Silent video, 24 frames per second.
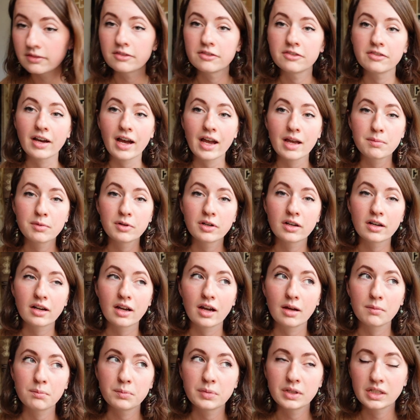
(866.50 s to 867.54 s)
Fiber
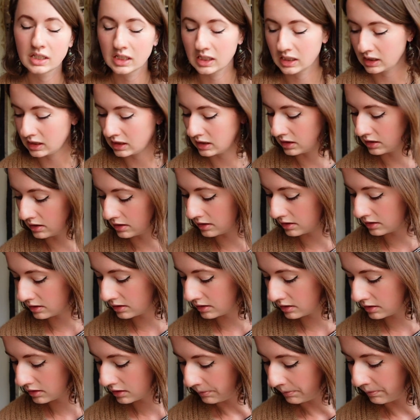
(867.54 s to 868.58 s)

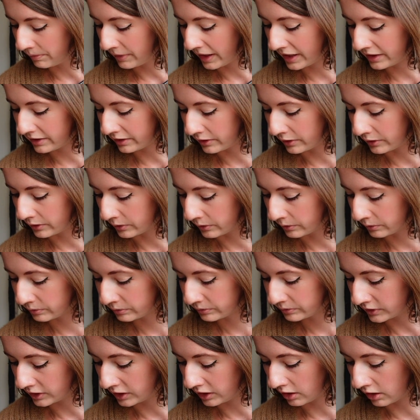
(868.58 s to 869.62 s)
Company's Meadow
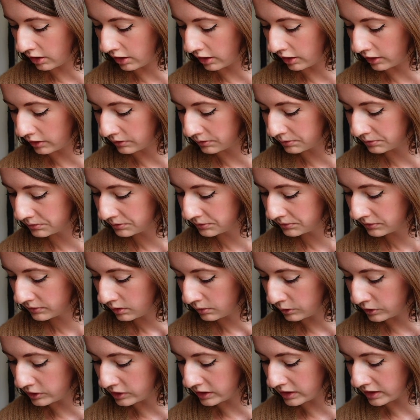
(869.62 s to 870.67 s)
yarn,
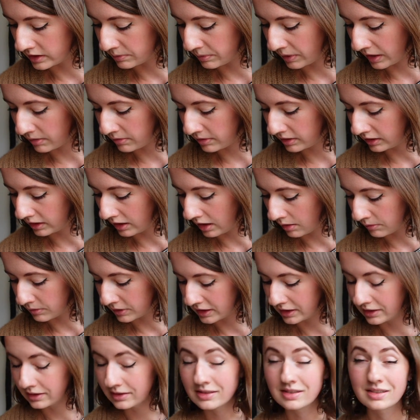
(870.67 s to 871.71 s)
which is baby
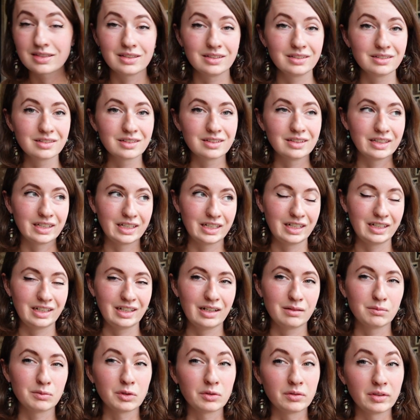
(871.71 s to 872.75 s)
llama, silk, linen,
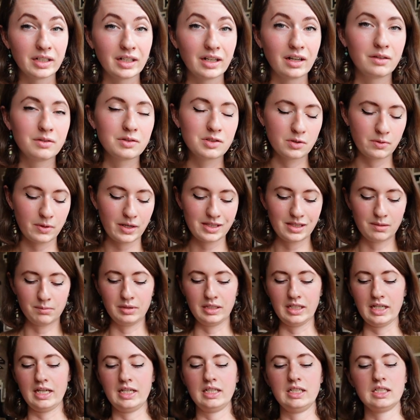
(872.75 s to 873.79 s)
and merino. It's quite the
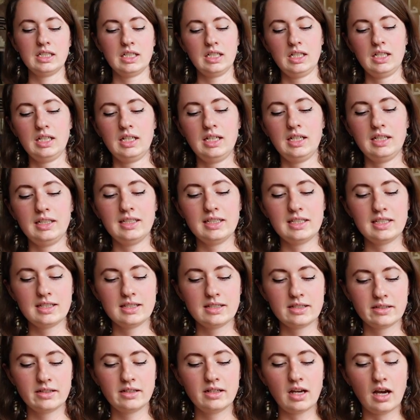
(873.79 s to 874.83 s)
blend. This is
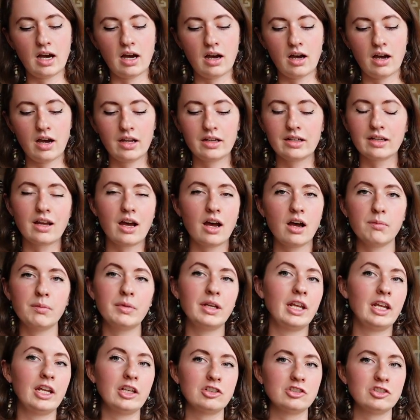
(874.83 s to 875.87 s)
an odd
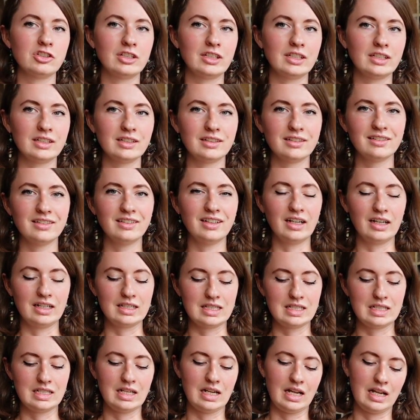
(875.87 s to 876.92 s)
combination.
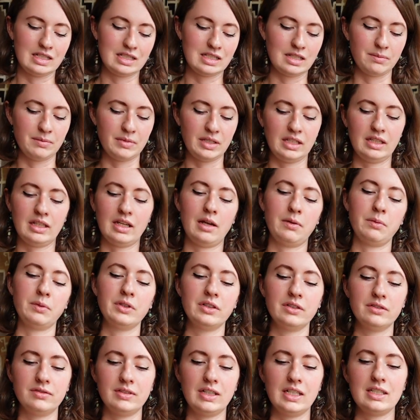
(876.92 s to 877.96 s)
It's not something that I would
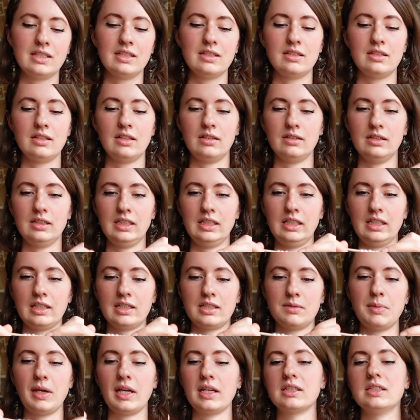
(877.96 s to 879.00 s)
have necessarily
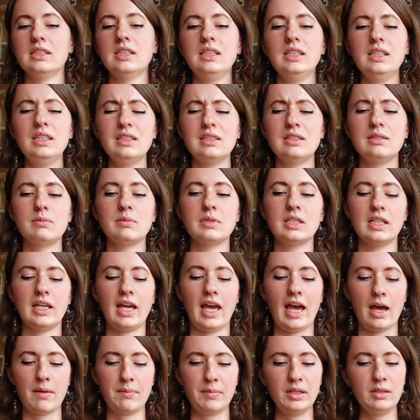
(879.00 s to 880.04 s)
expected to
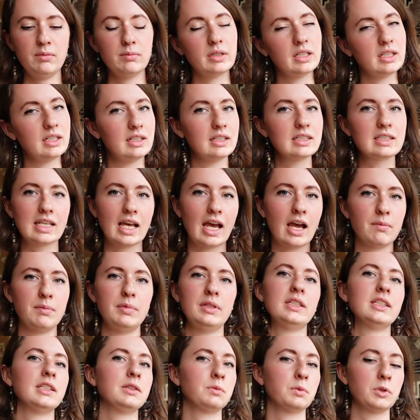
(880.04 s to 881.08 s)
happen, but it's
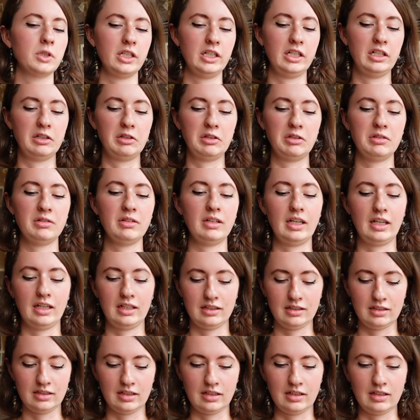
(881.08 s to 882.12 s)
happened and we're here, and